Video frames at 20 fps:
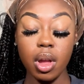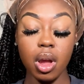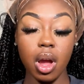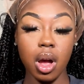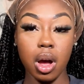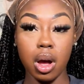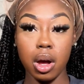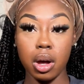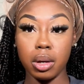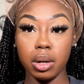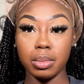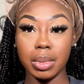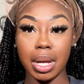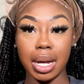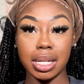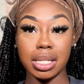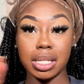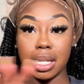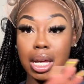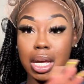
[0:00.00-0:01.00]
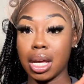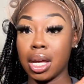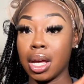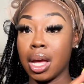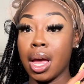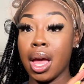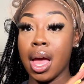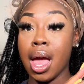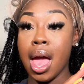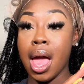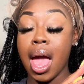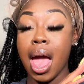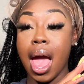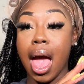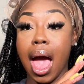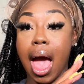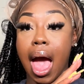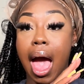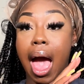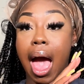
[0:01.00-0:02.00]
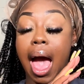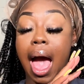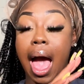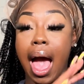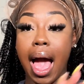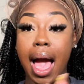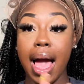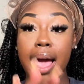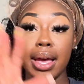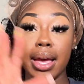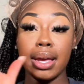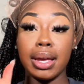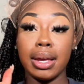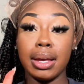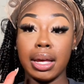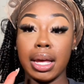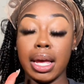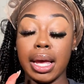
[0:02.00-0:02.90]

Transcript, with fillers: Um, like I say, I